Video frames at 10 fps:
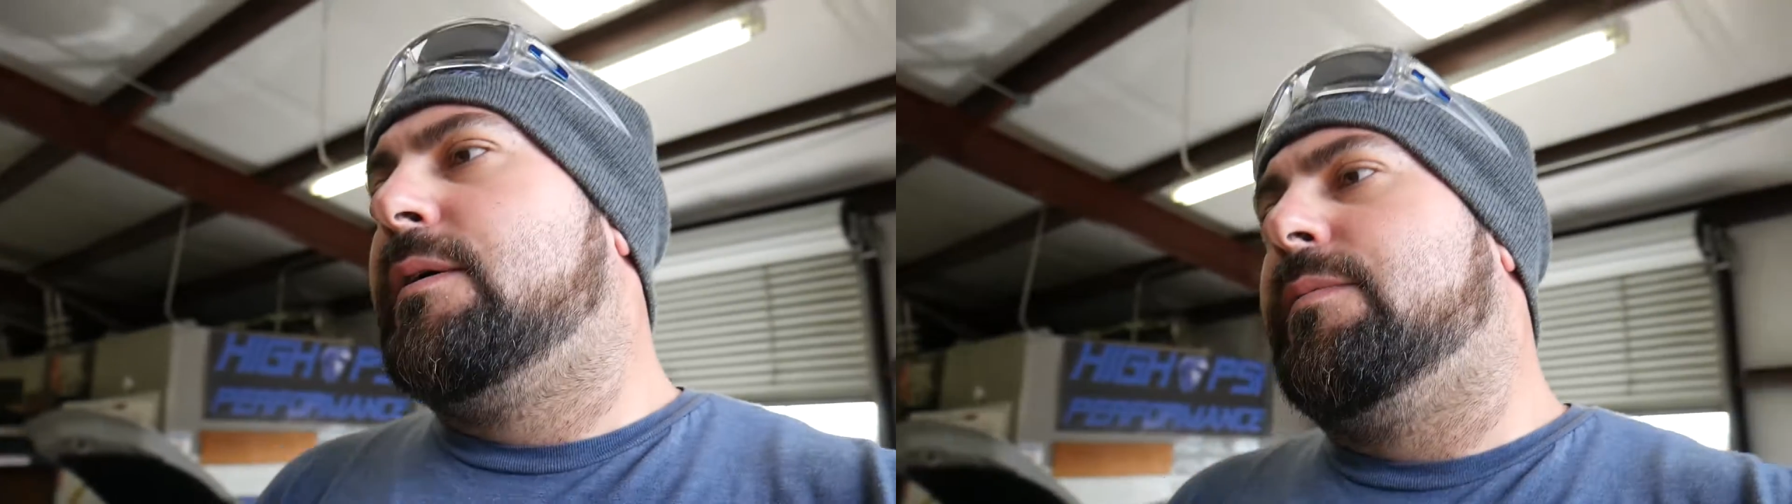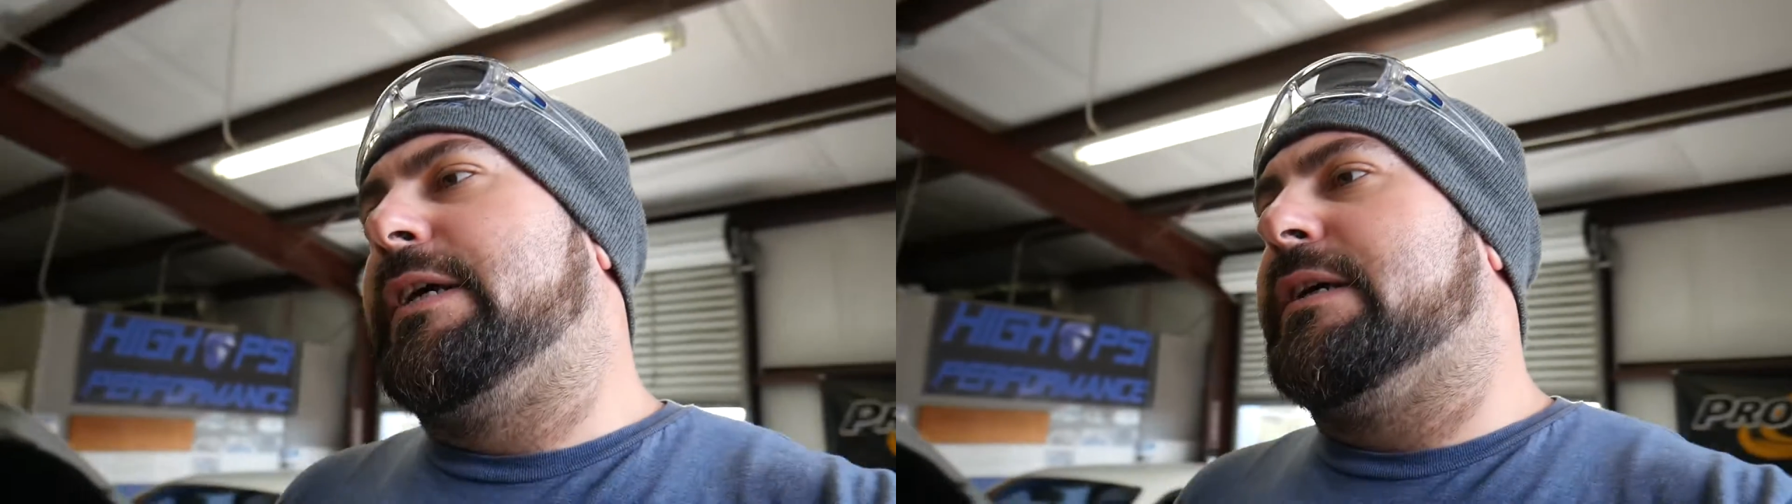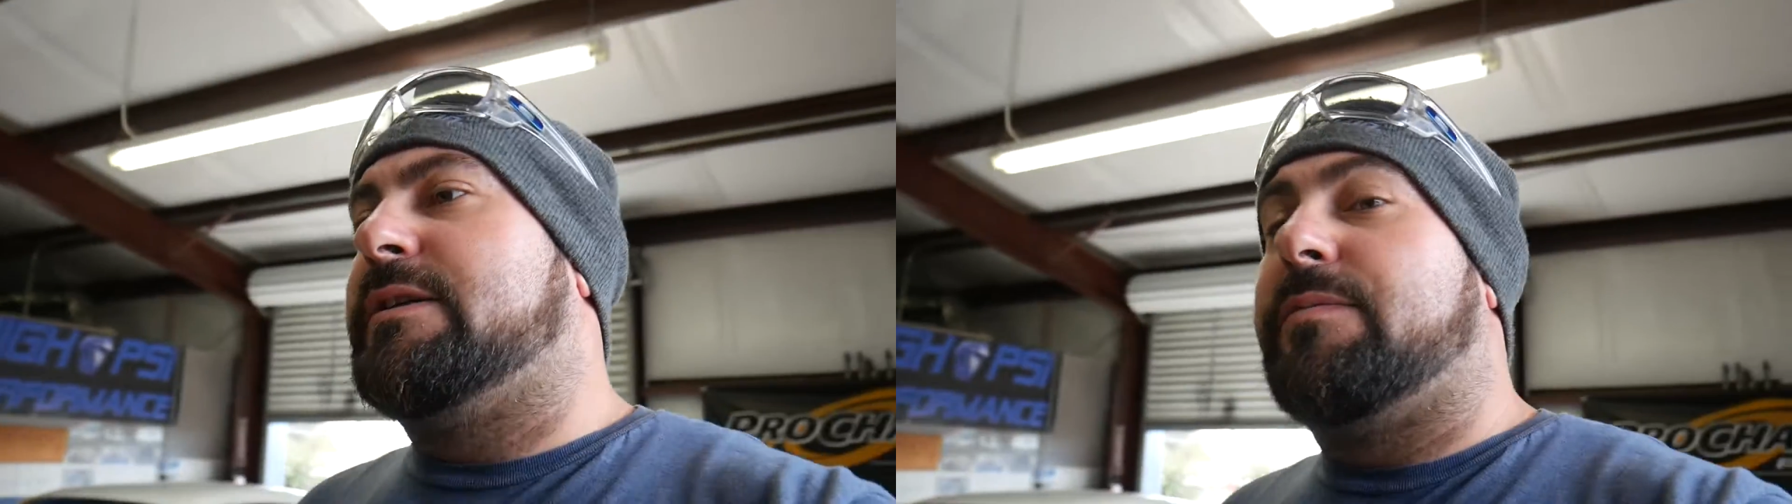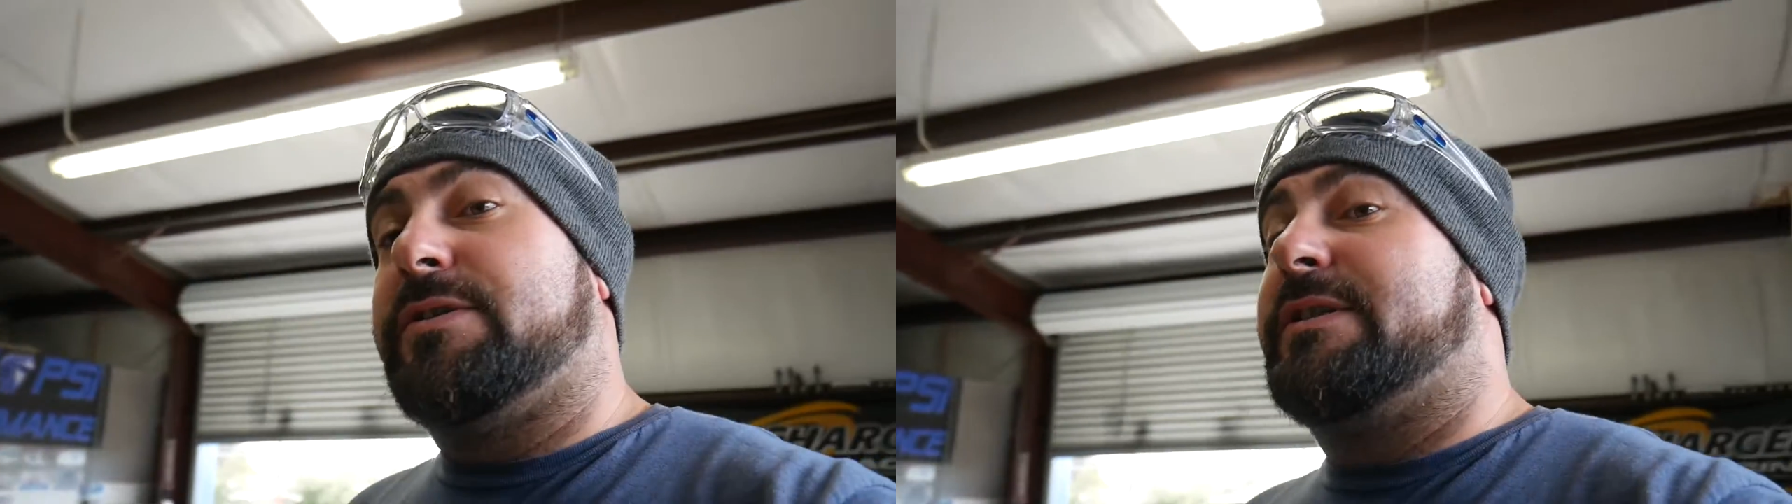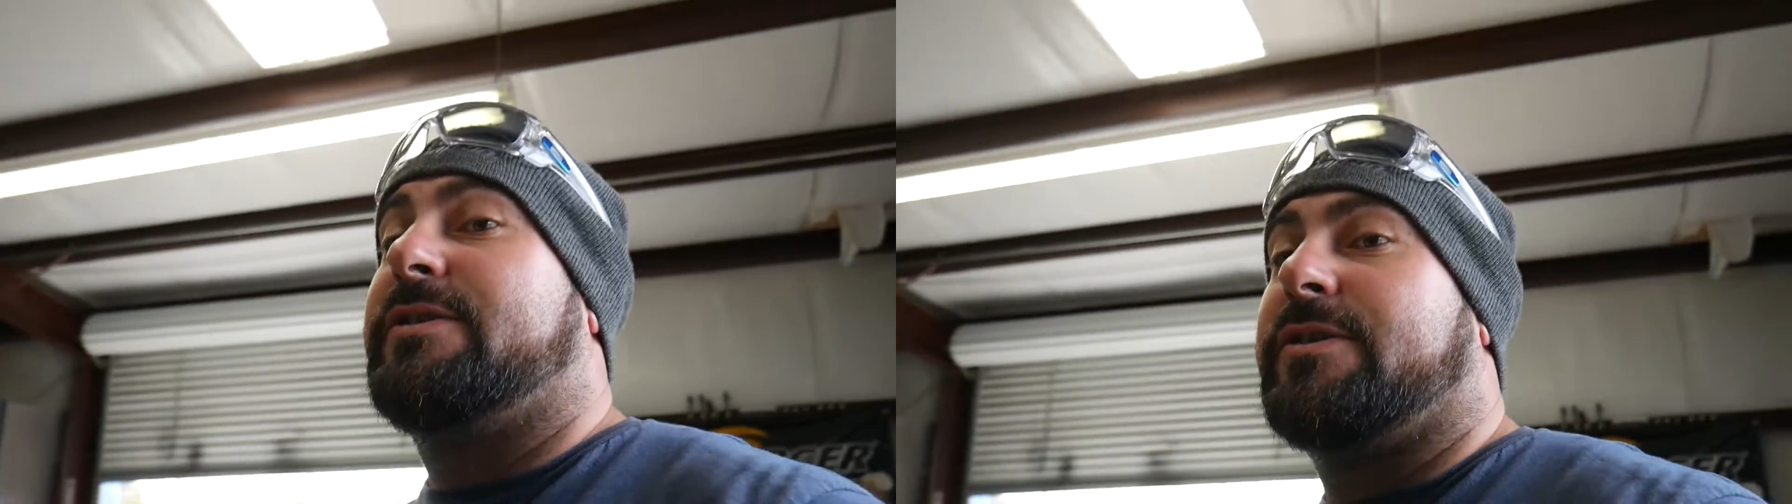because some of
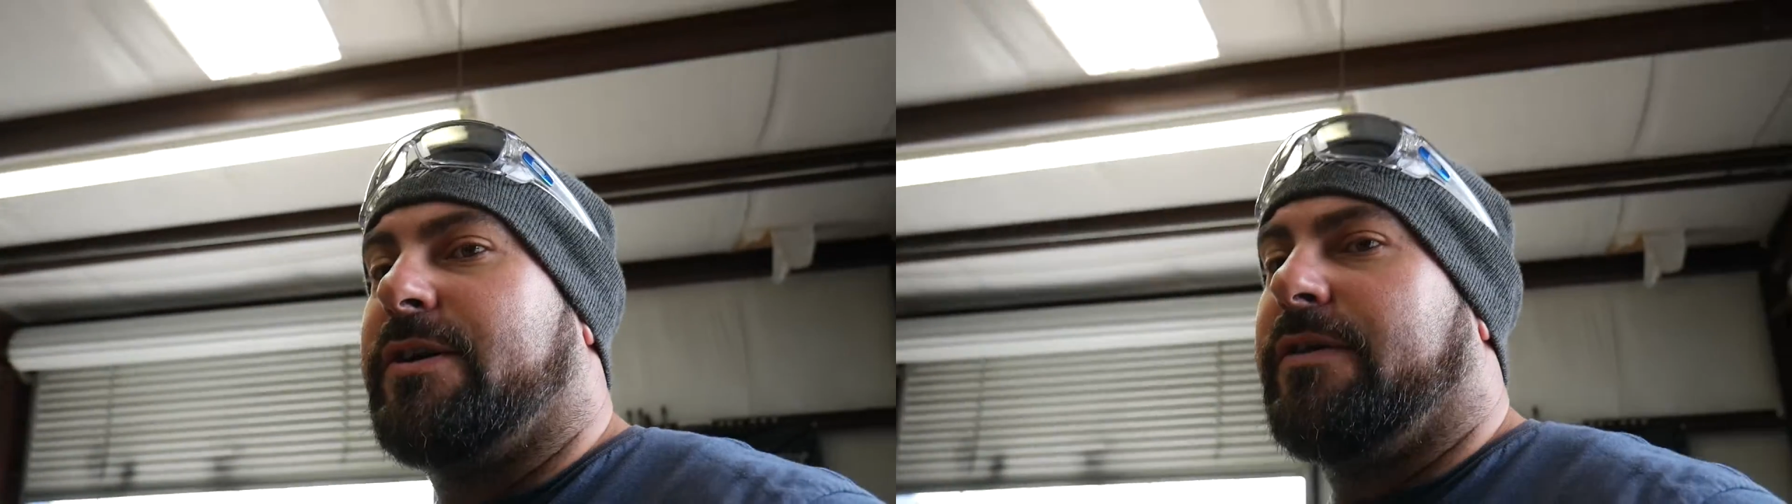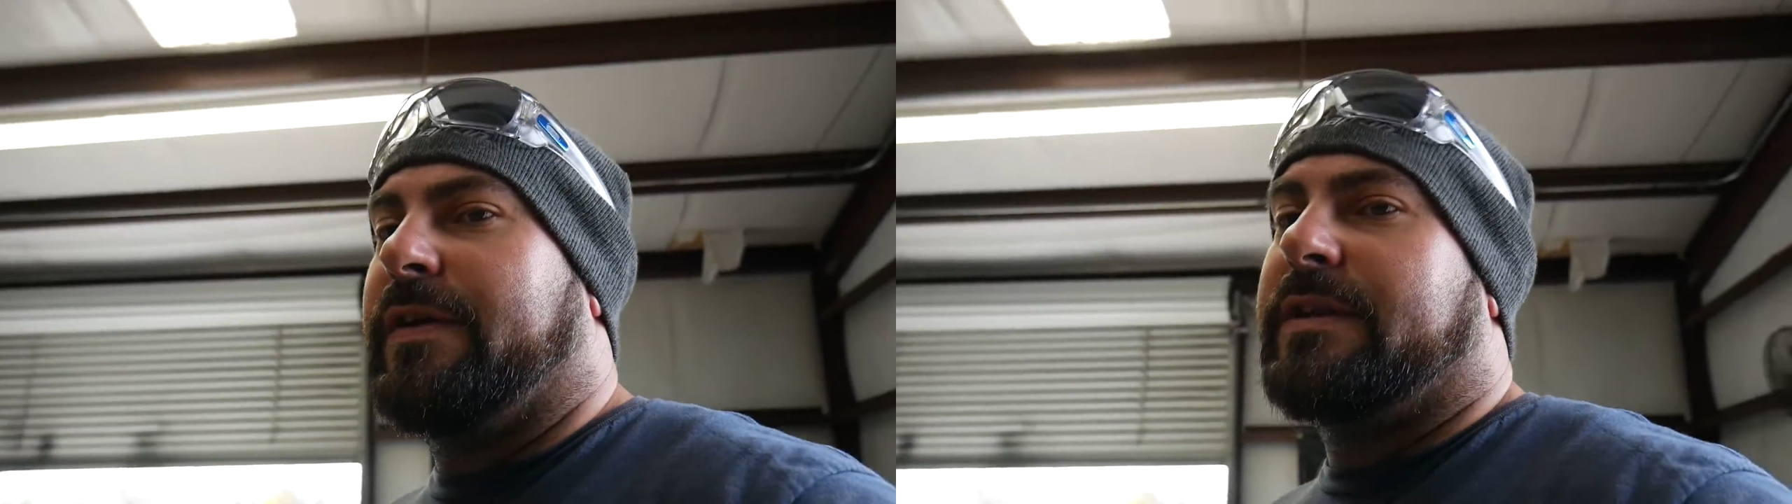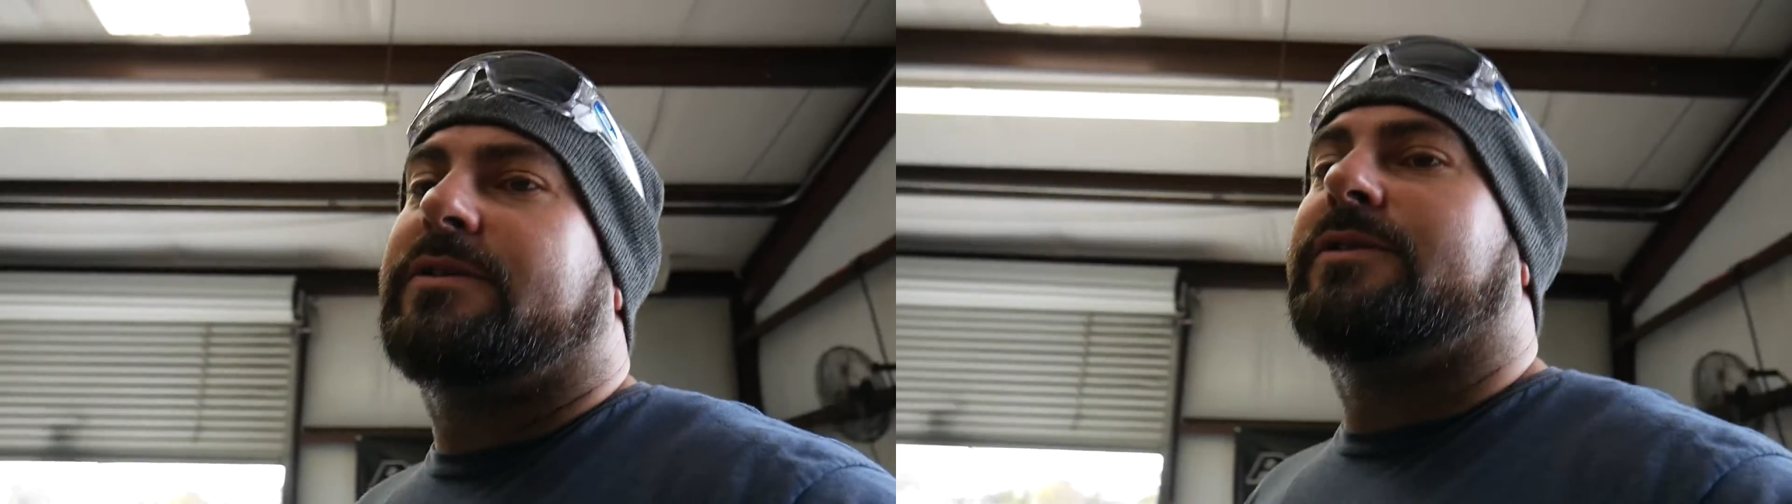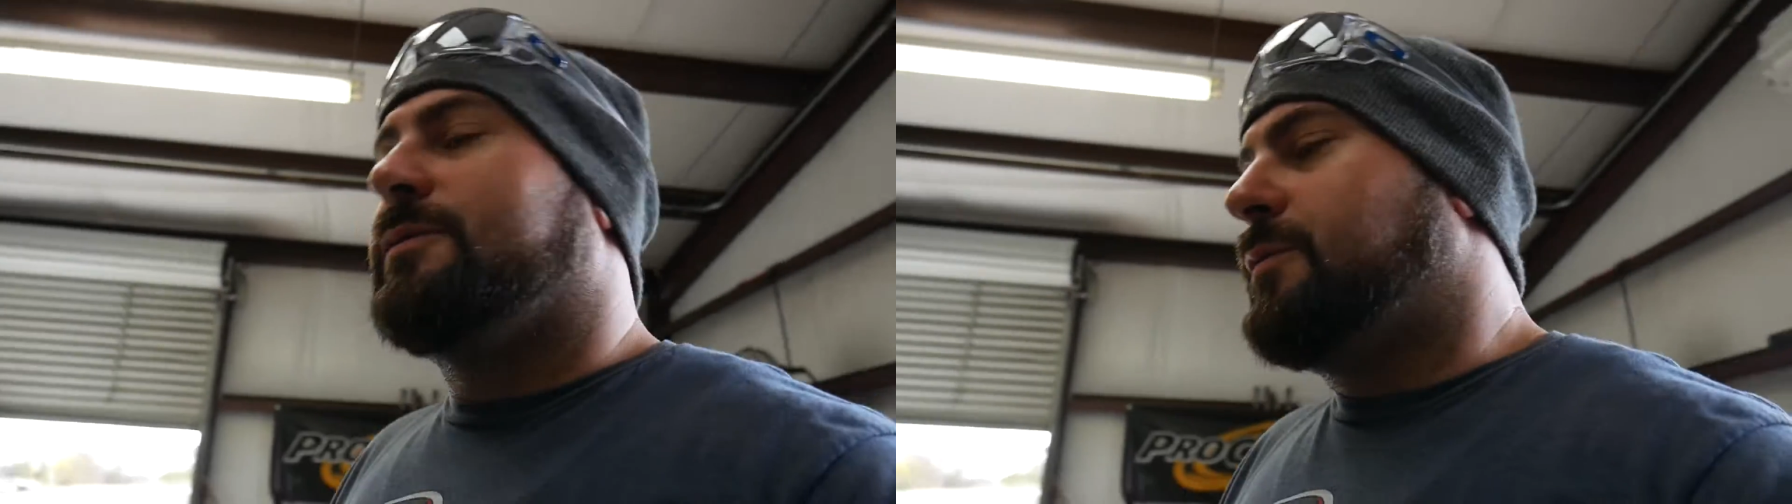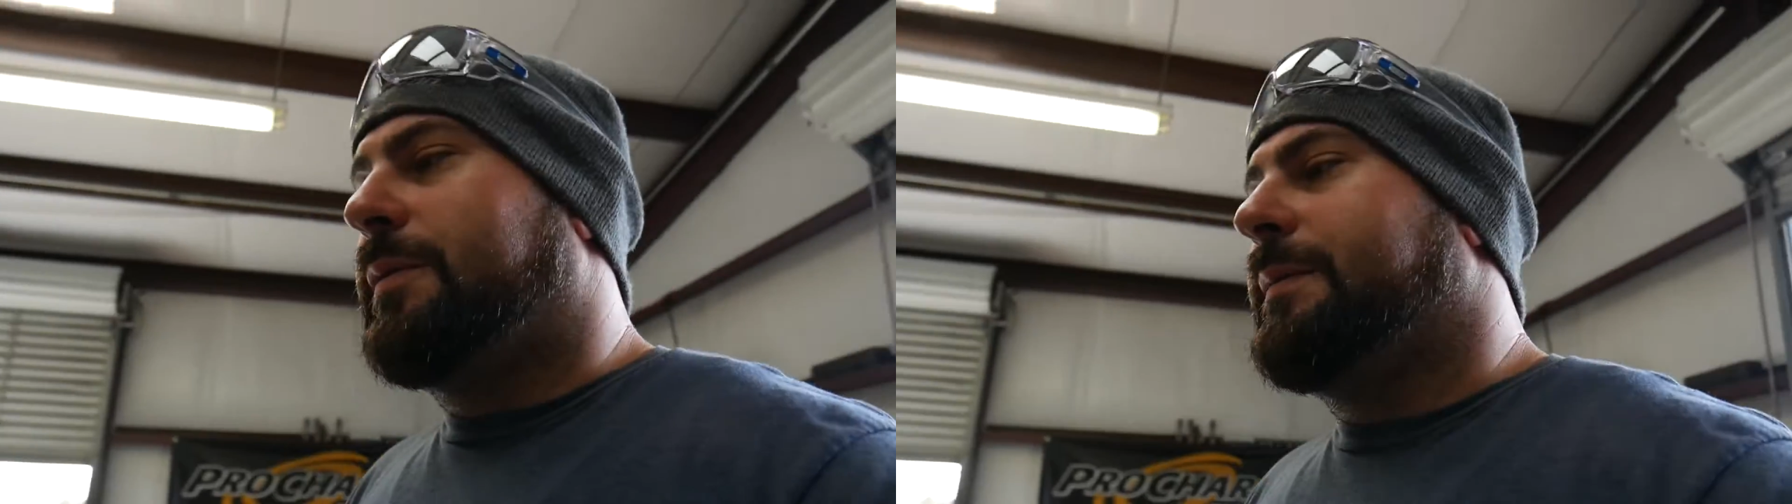those things are going to affect the
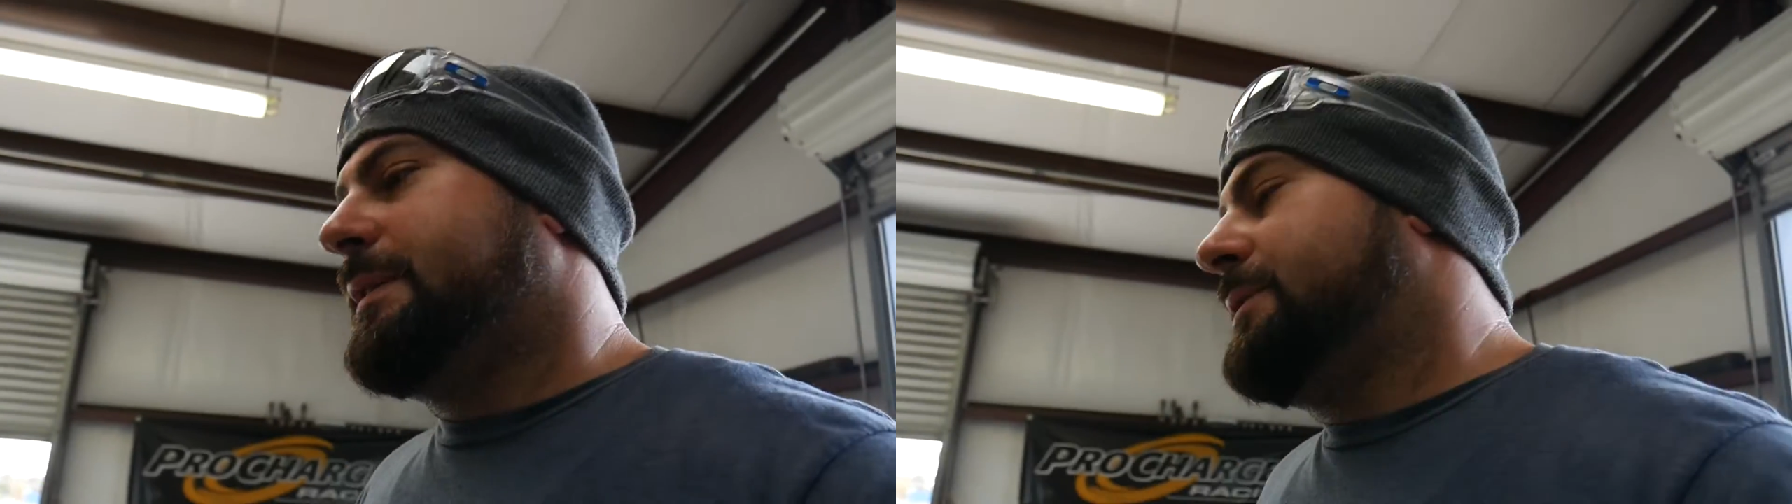tuning when we make the